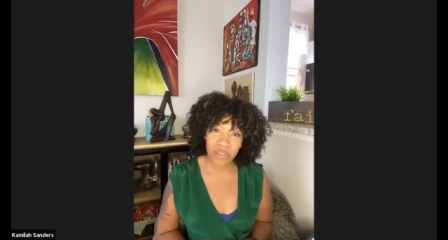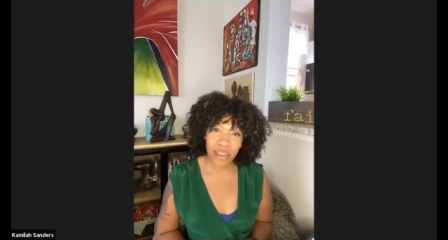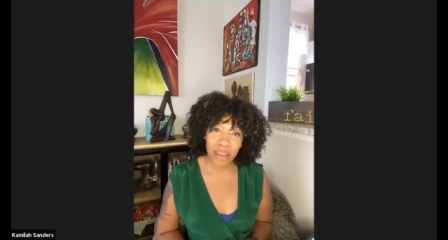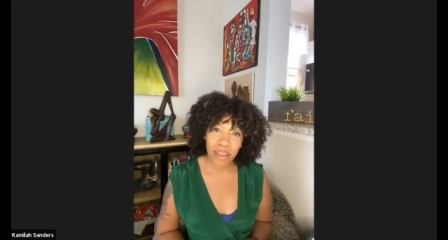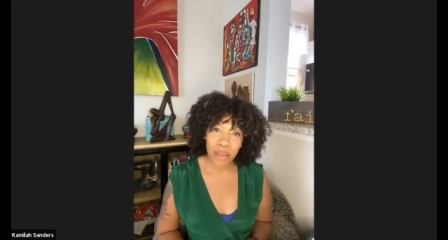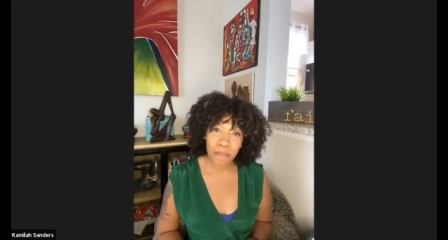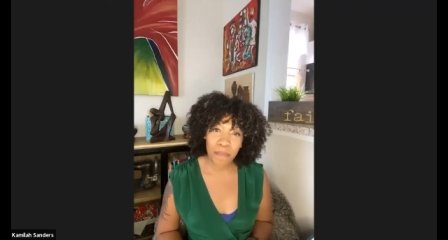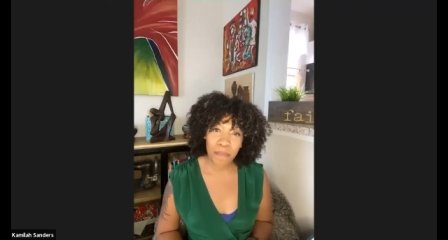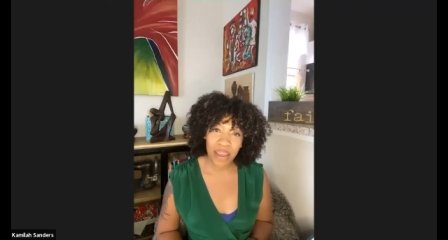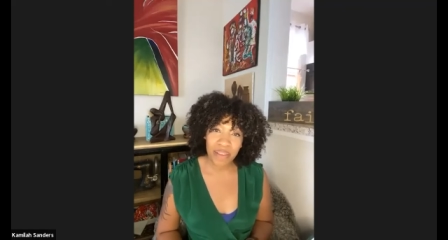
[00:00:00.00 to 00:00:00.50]

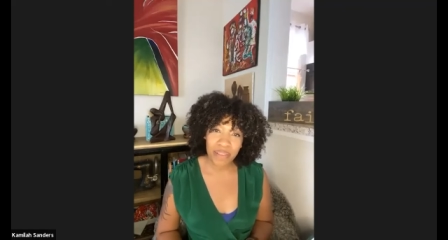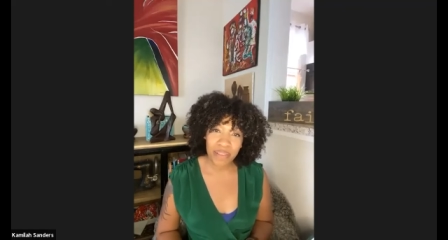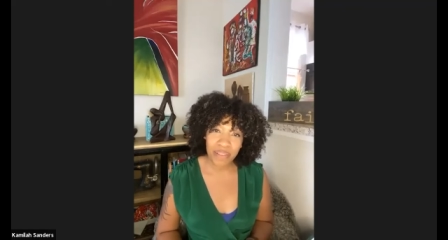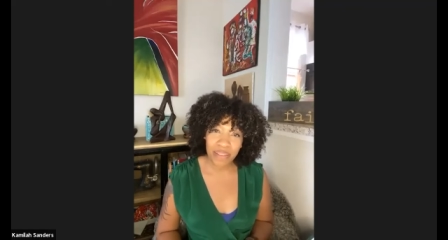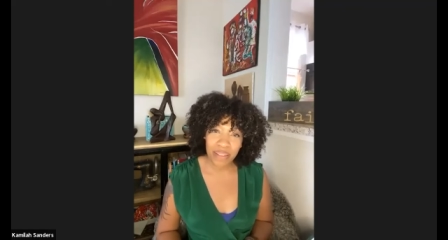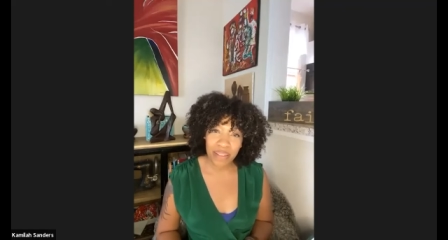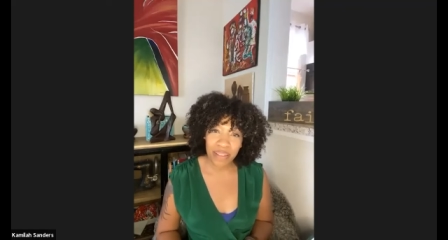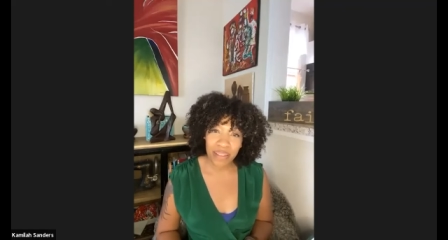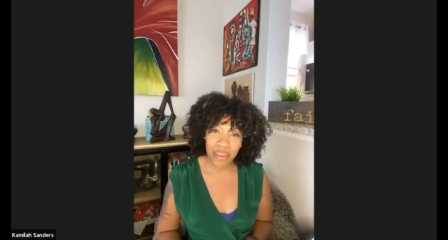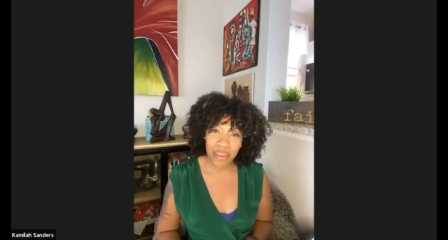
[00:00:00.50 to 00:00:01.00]
and
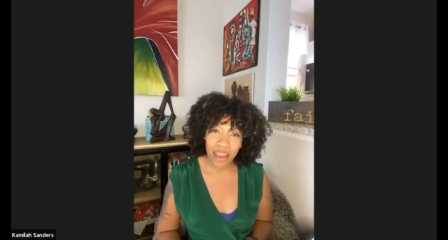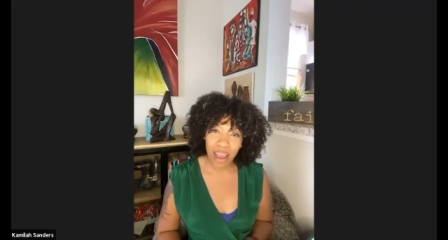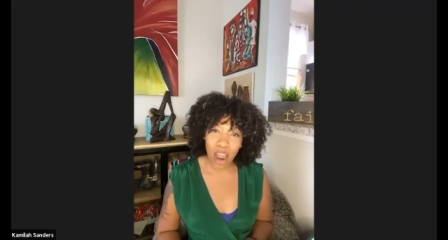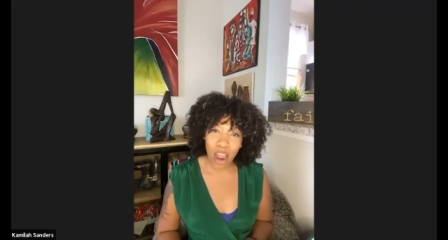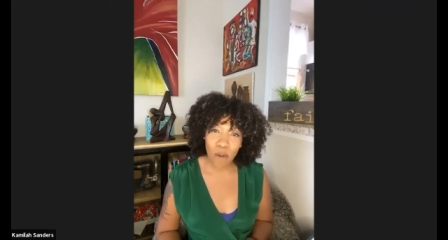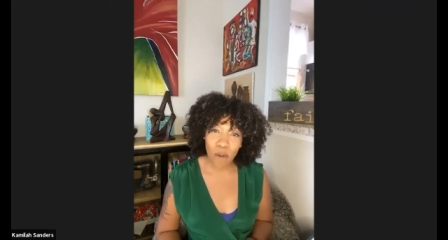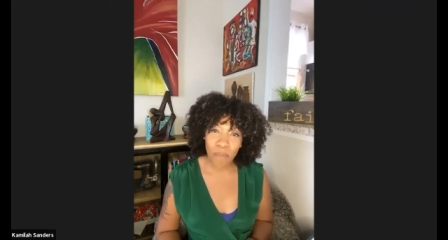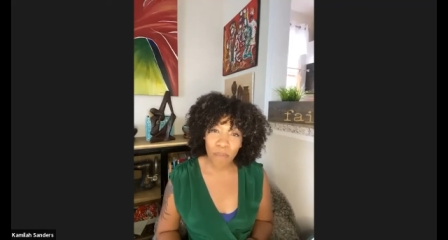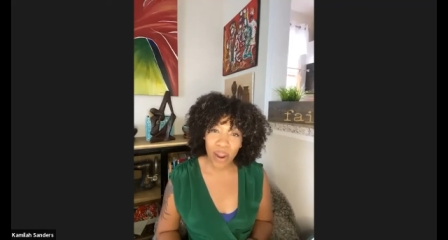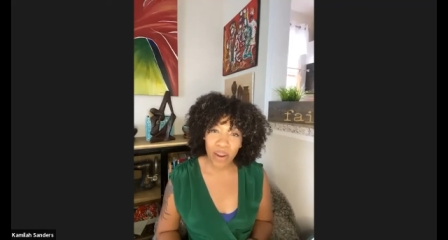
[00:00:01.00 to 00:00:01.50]
basically
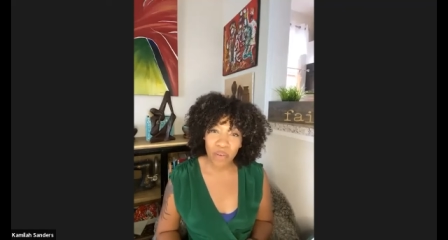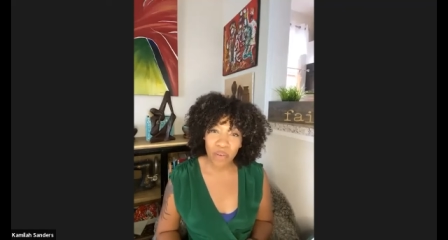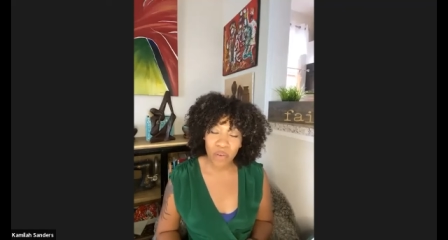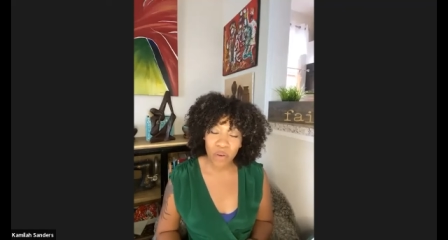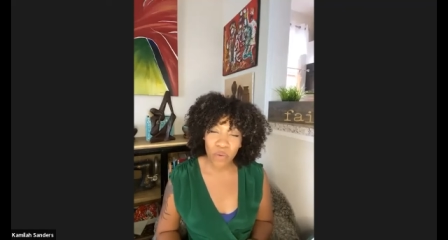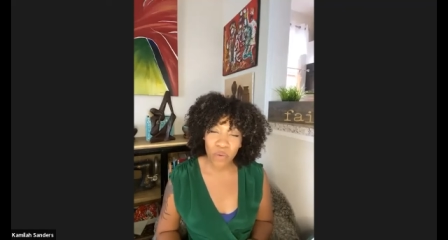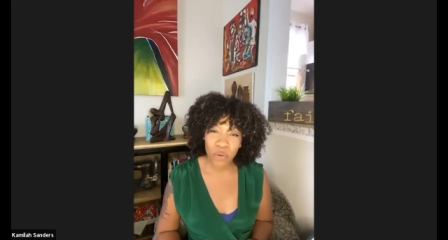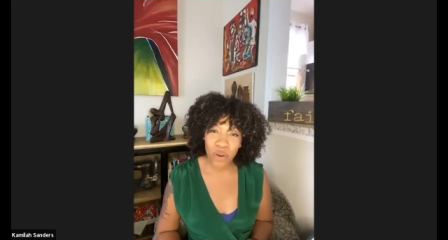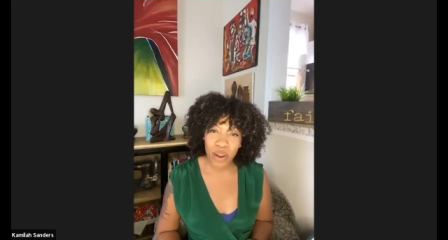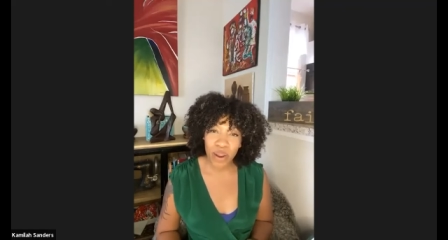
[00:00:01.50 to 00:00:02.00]
our
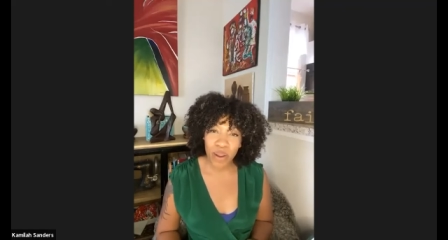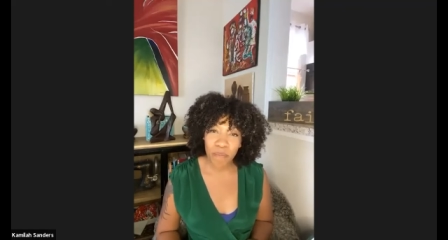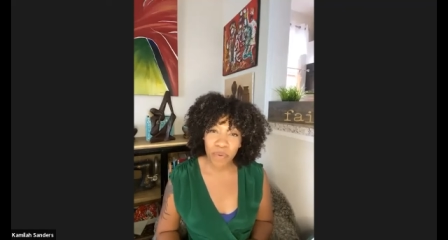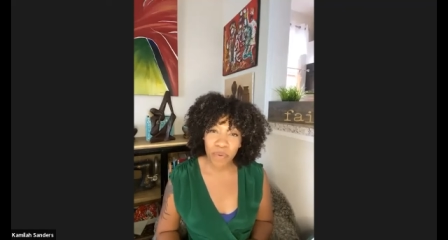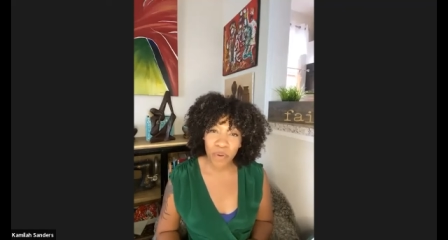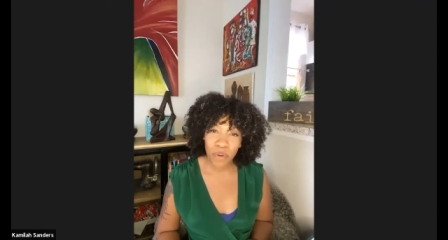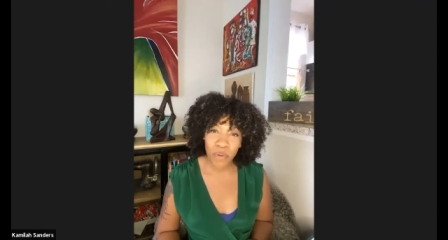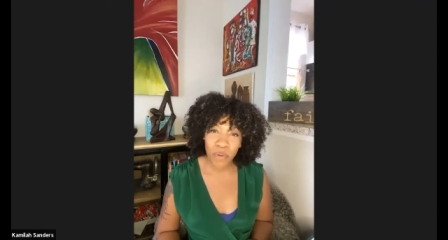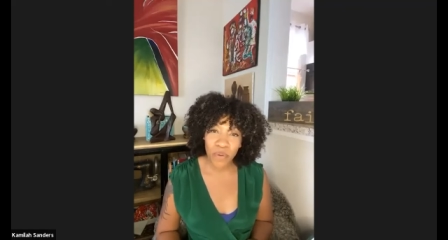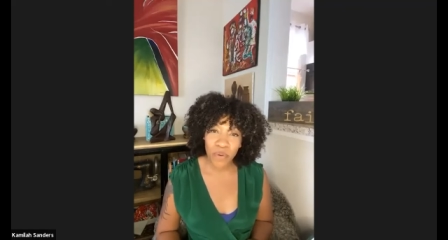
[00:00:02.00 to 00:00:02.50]
micro grant
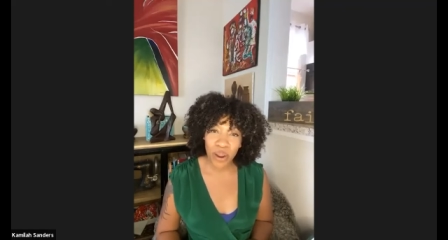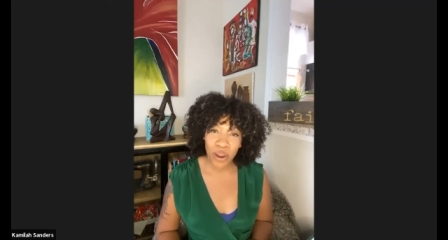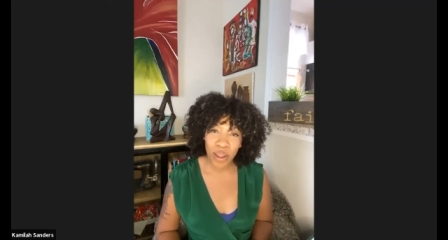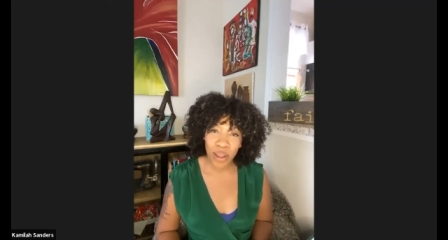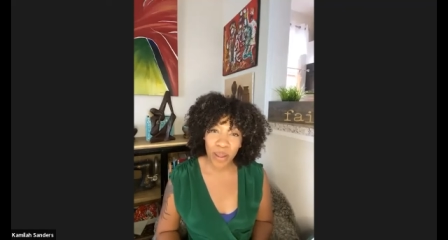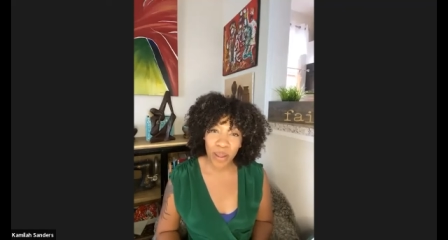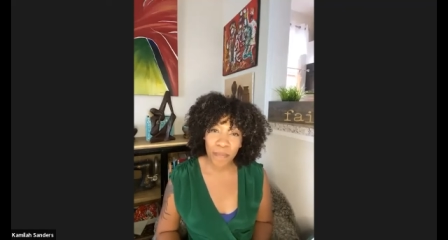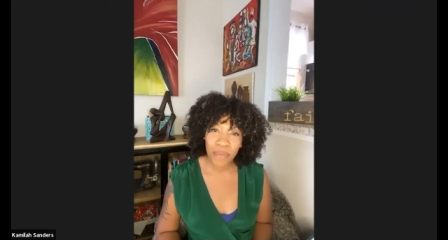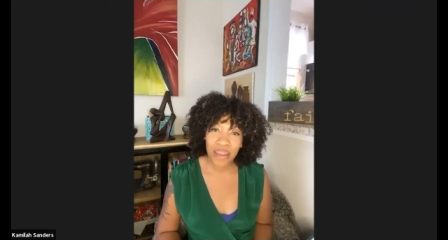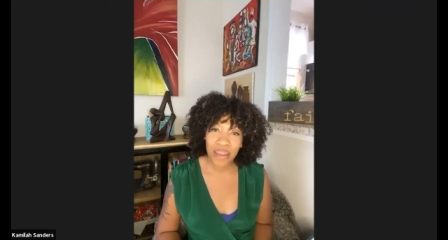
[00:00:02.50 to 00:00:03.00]

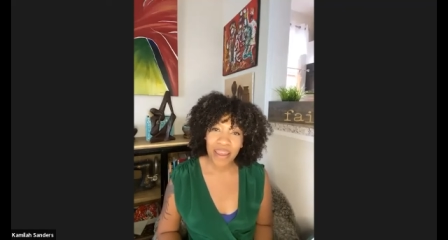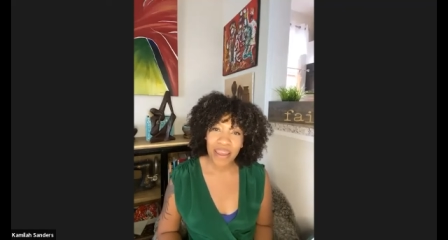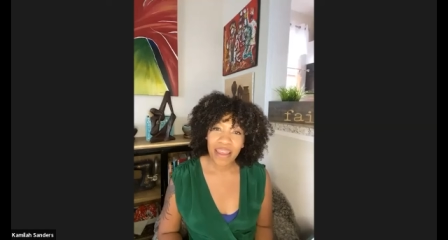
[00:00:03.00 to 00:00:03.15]
program